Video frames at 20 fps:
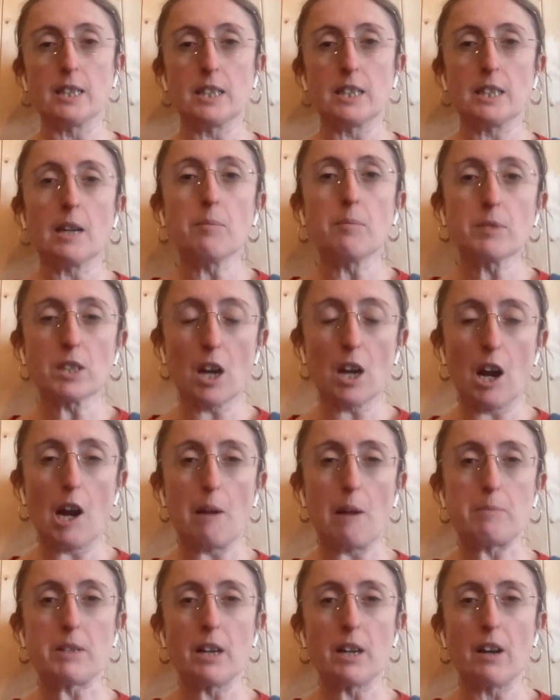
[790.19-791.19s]

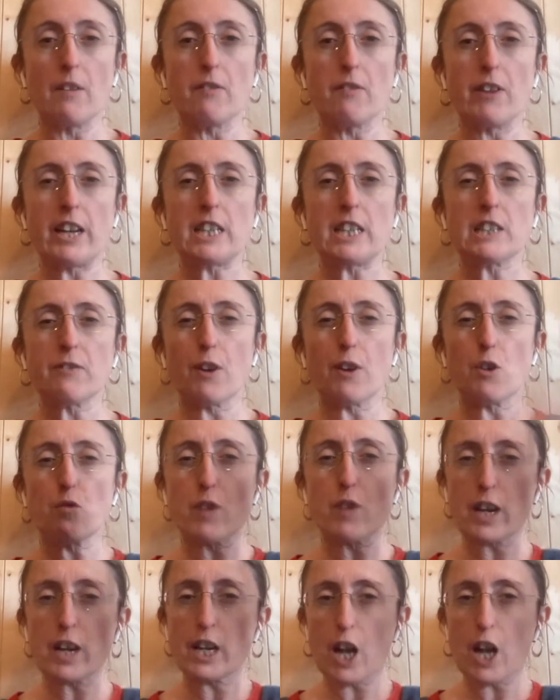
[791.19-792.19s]
Sometimes things feel
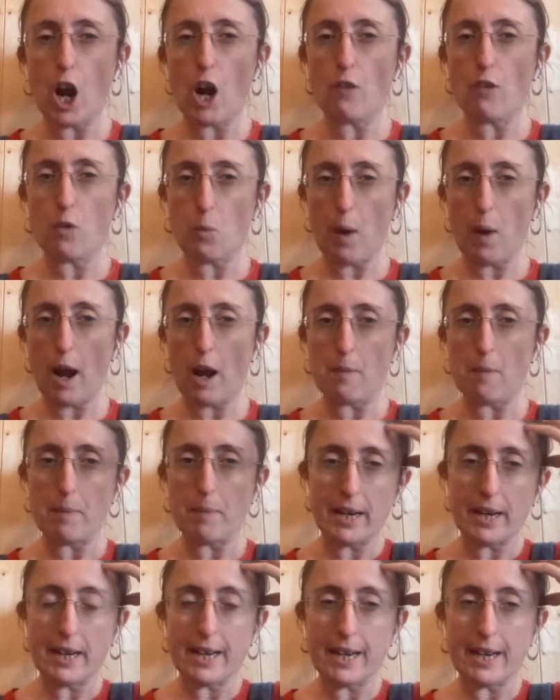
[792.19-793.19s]
really
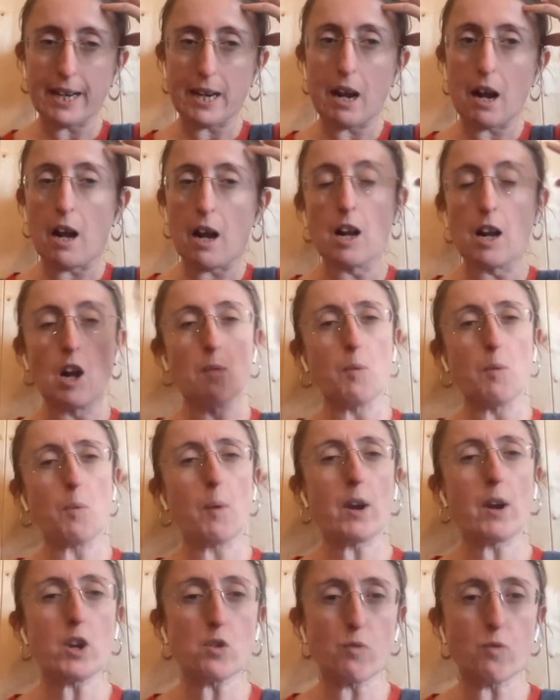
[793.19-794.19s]
overwhelming in here, but
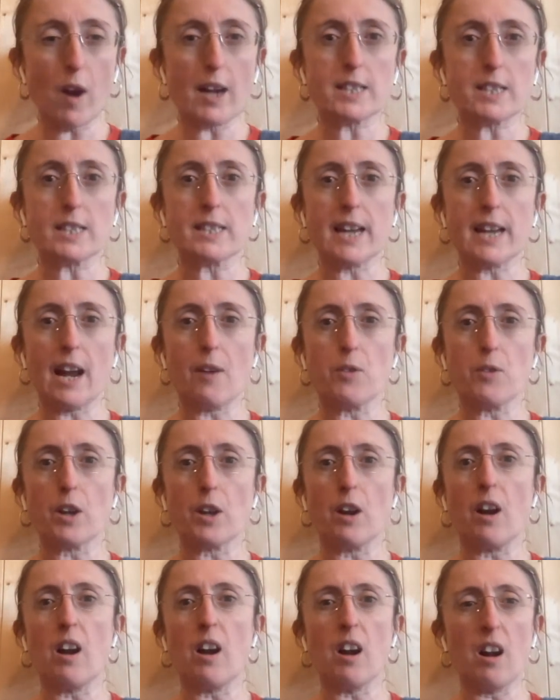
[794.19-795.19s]
when you write it down, you
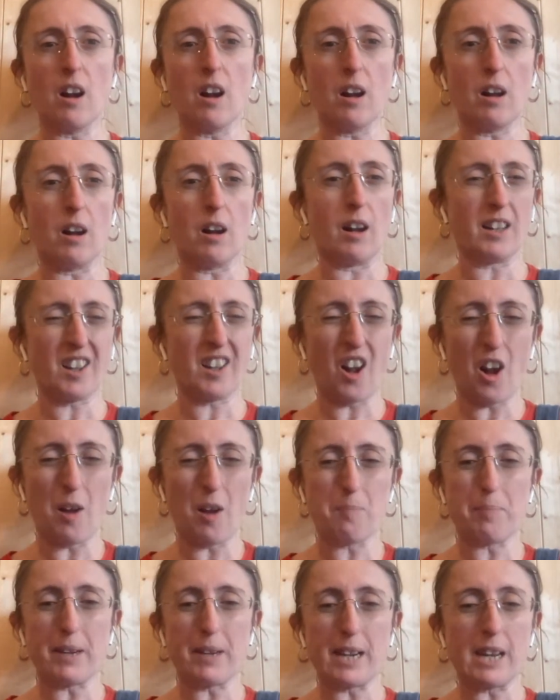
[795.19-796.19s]
go, oh, I
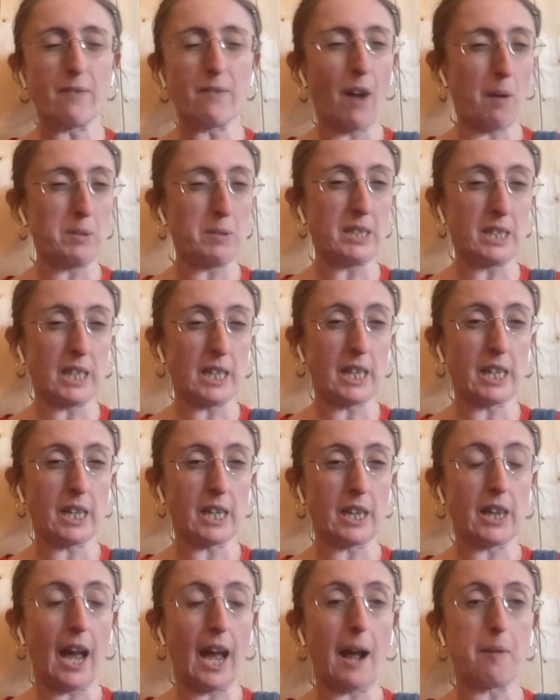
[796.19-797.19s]
can't believe I was
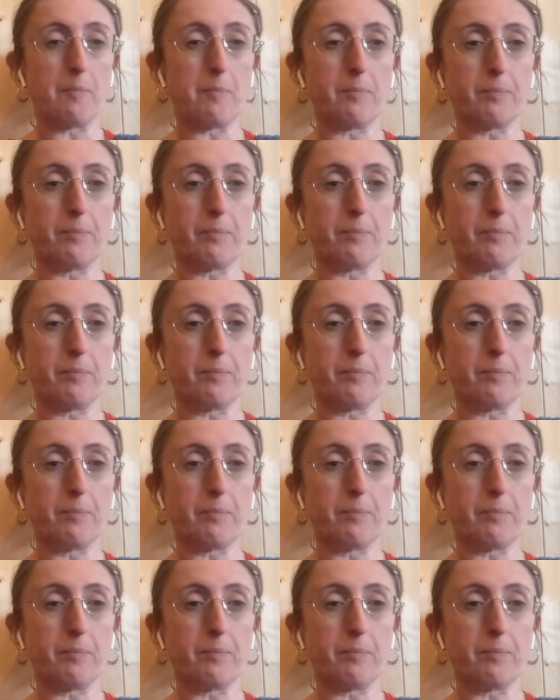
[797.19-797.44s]
thinking that.